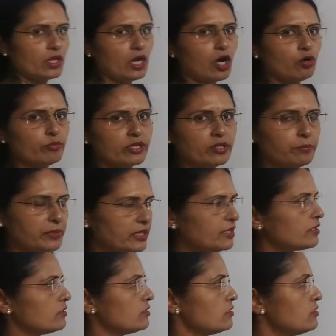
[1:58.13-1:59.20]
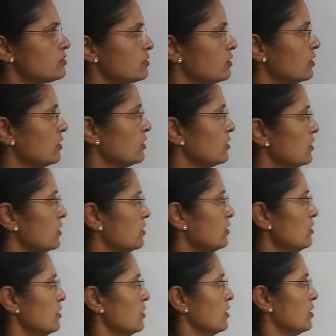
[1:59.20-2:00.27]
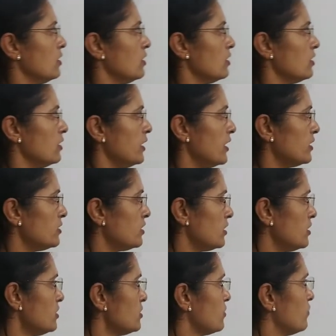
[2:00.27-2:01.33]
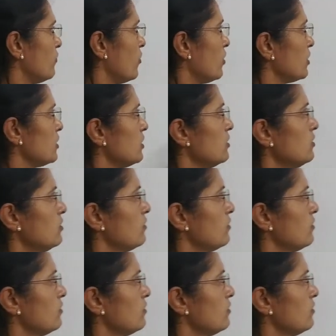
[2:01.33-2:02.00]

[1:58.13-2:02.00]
How many meters the length is for the